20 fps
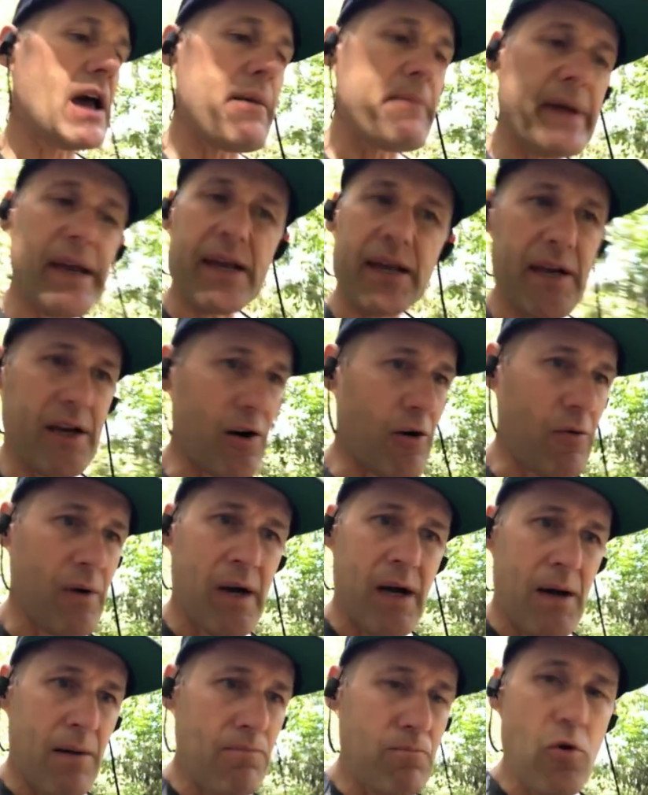I mean, you know,
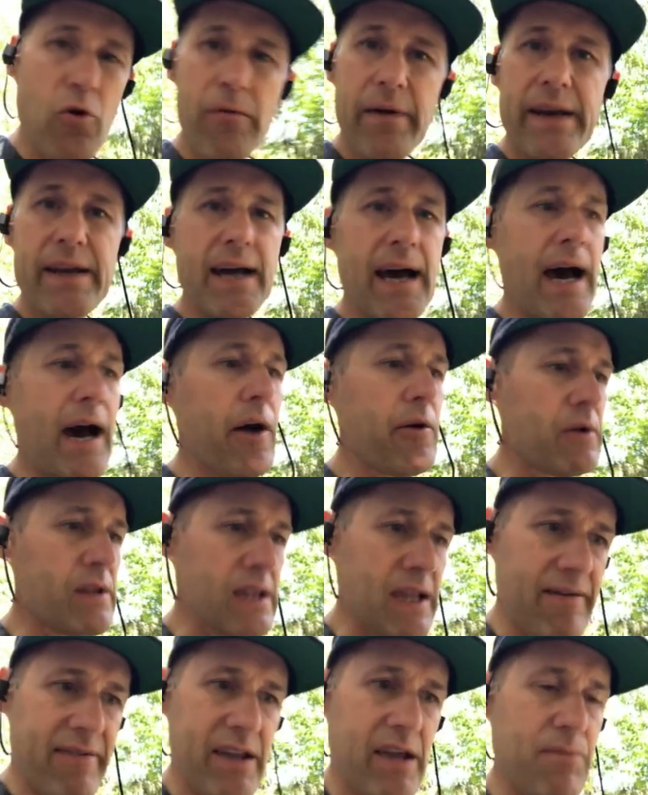moving down,
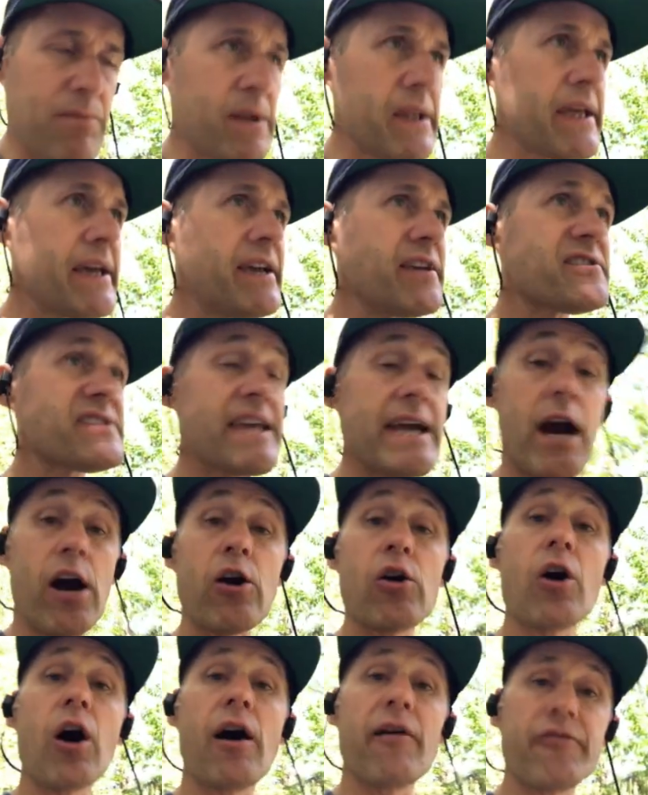living in Belize. They
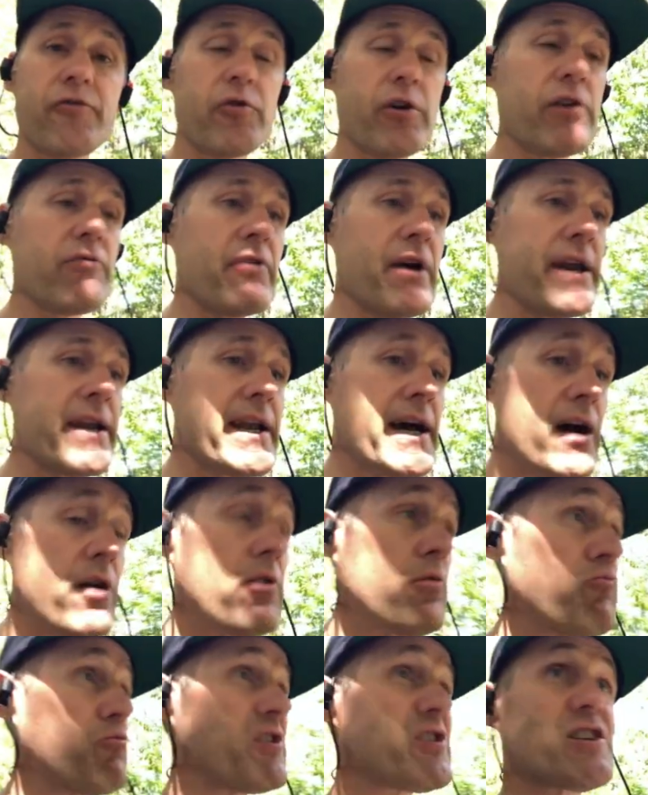are off-grid right
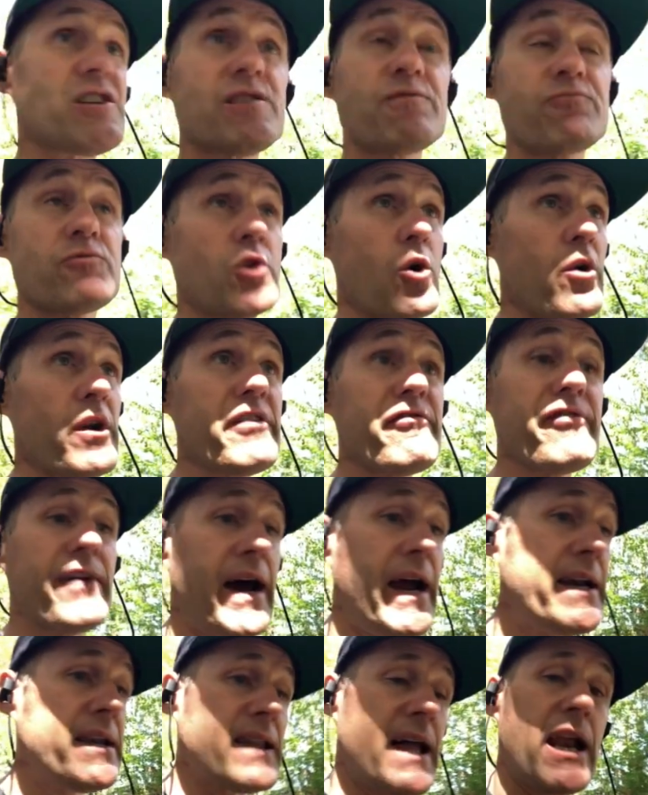now, which is totally
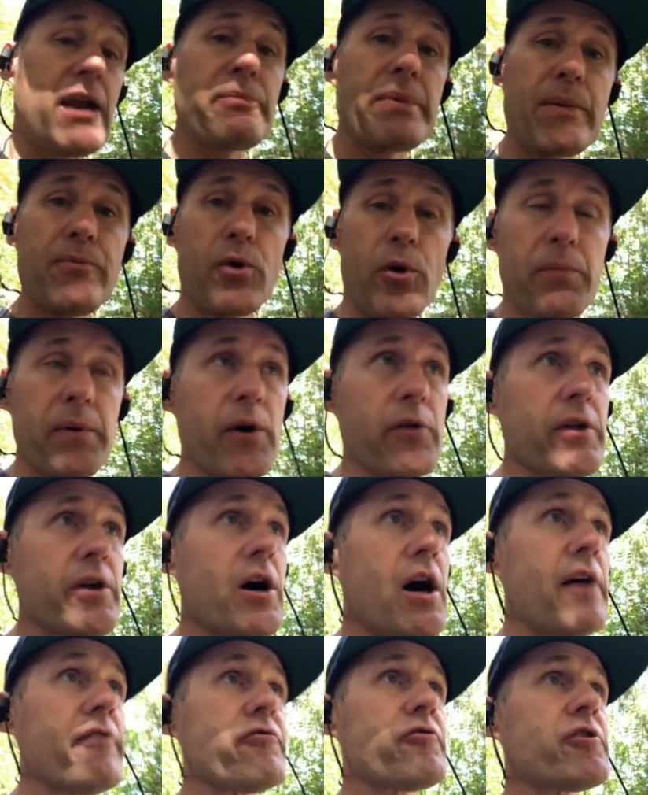fine. A lot of people are building
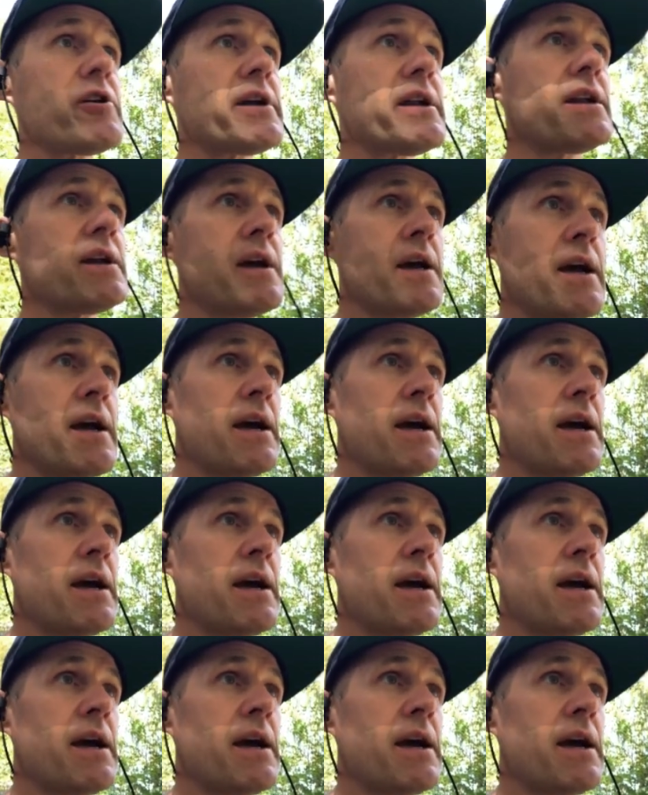off-grid.